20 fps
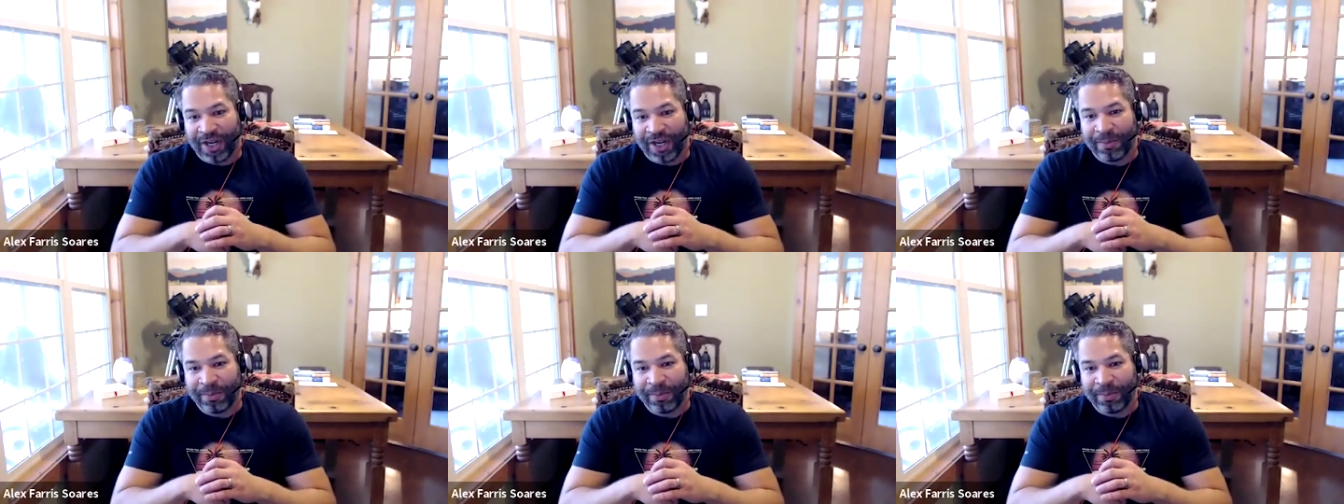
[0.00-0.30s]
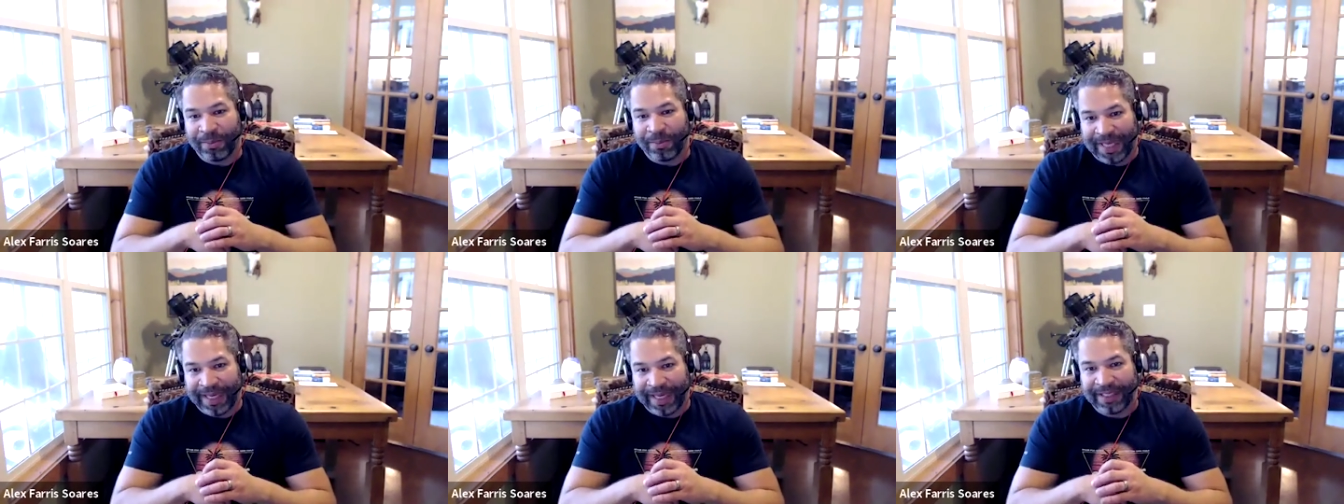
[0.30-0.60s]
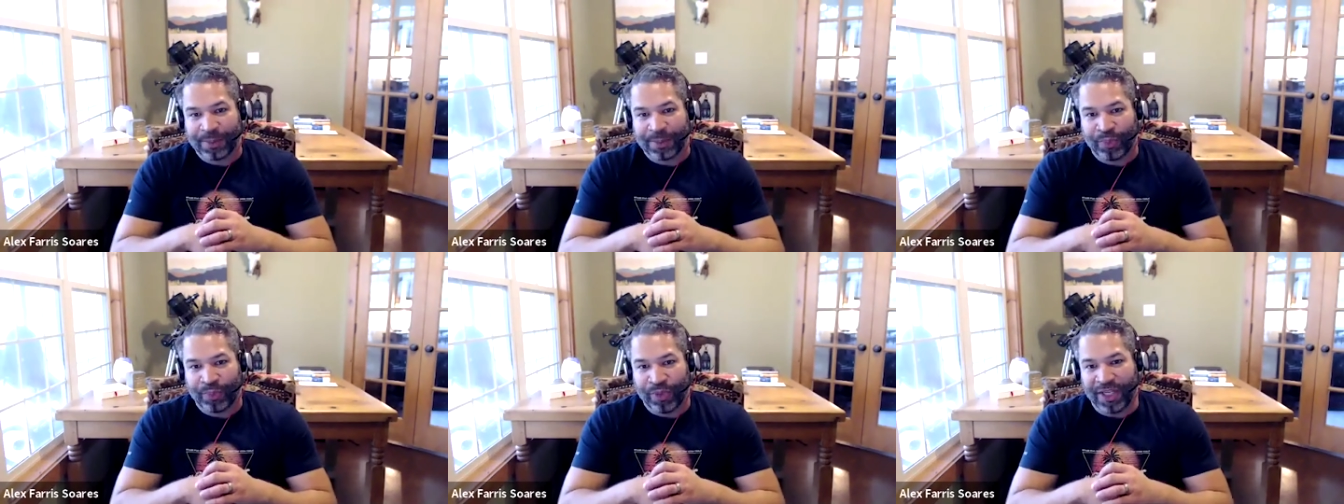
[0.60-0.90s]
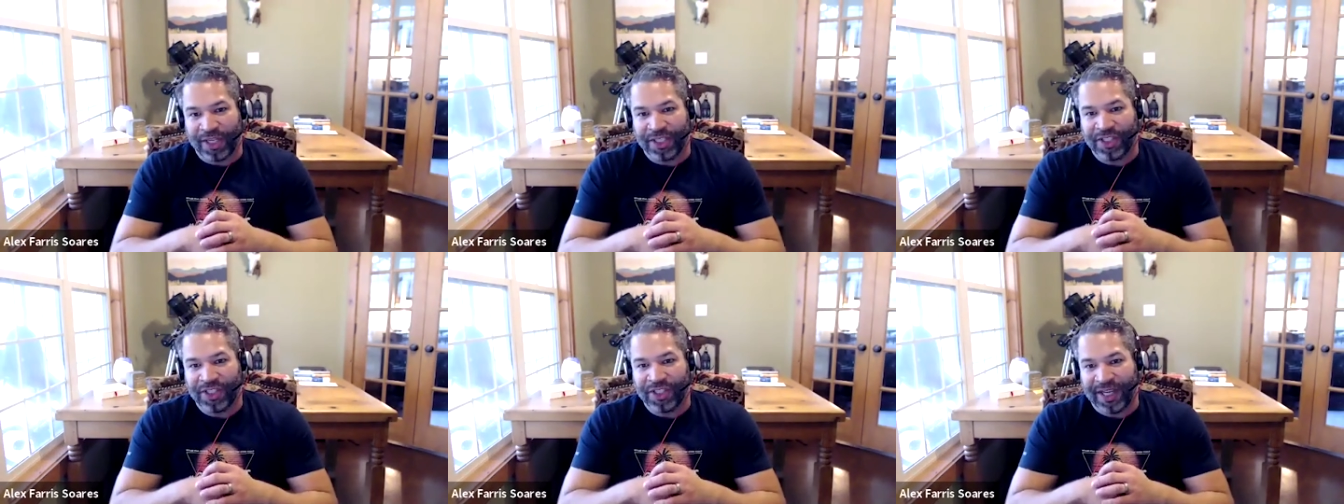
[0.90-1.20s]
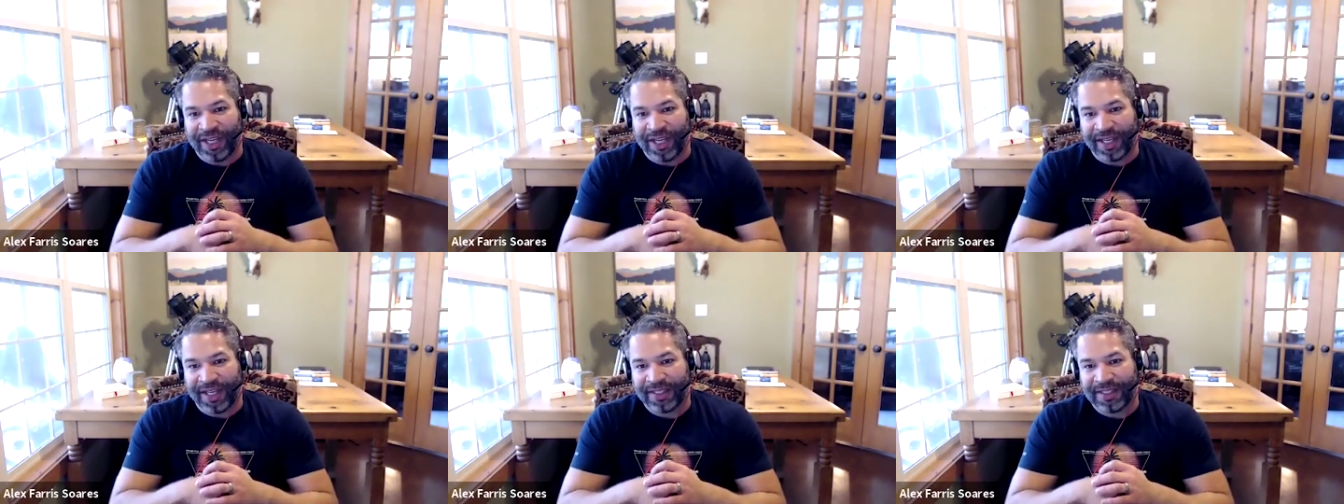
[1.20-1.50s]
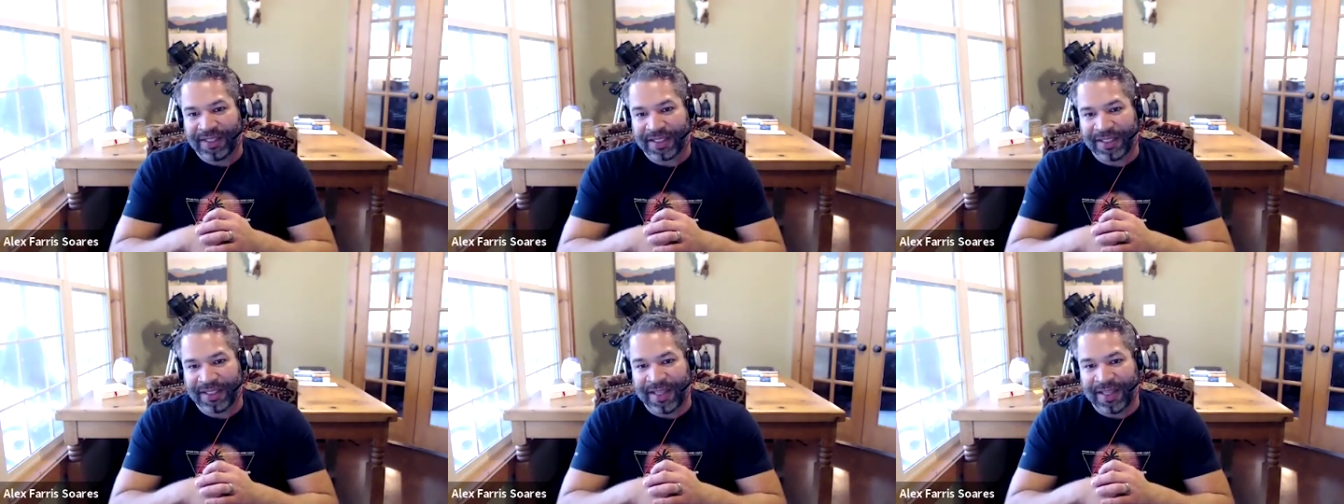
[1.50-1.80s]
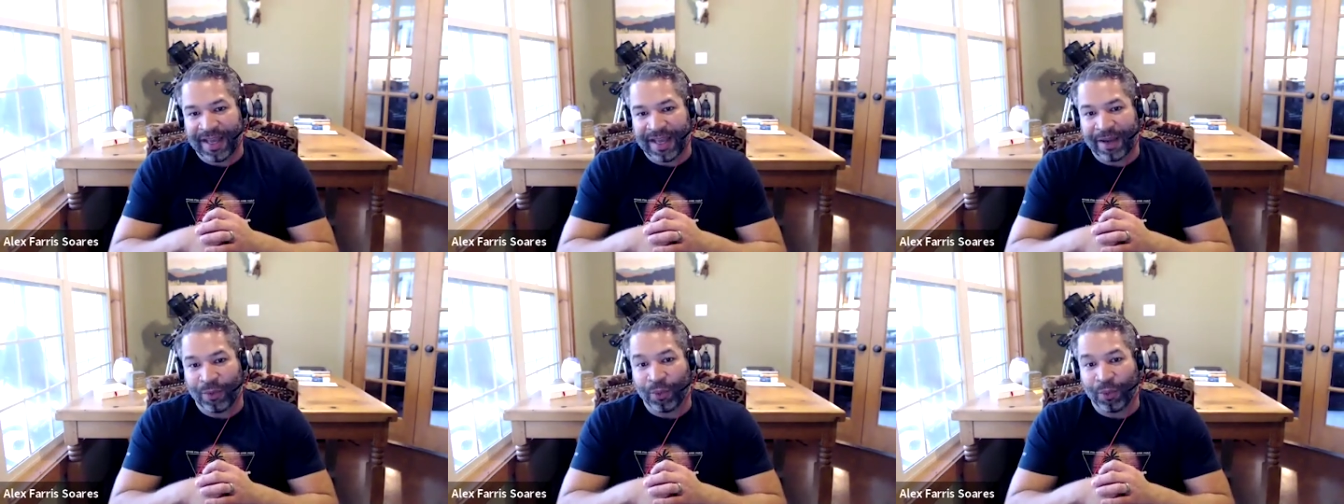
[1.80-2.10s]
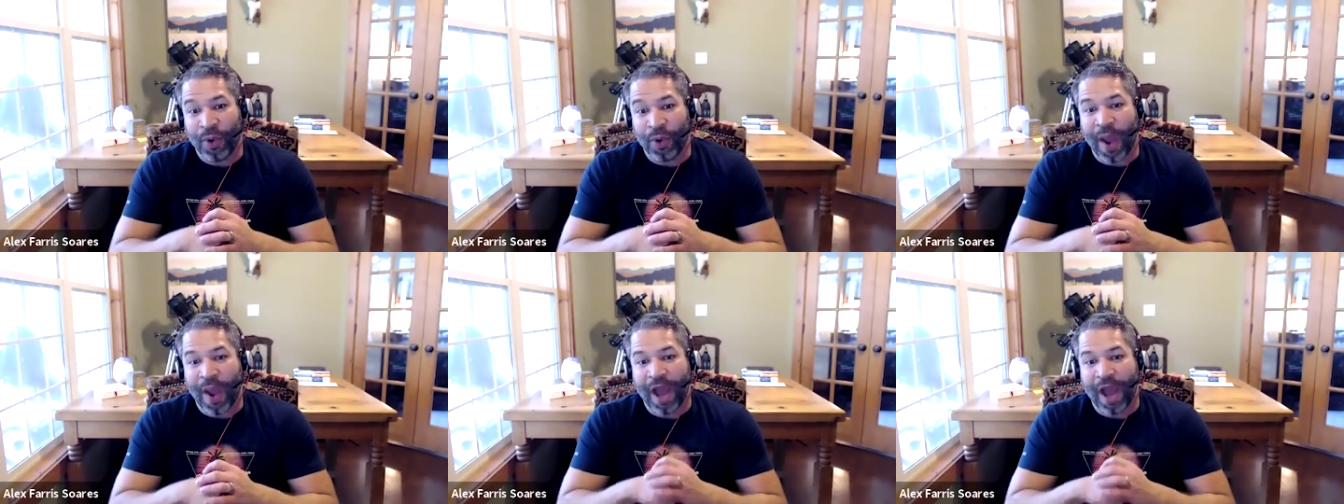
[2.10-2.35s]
a more complex project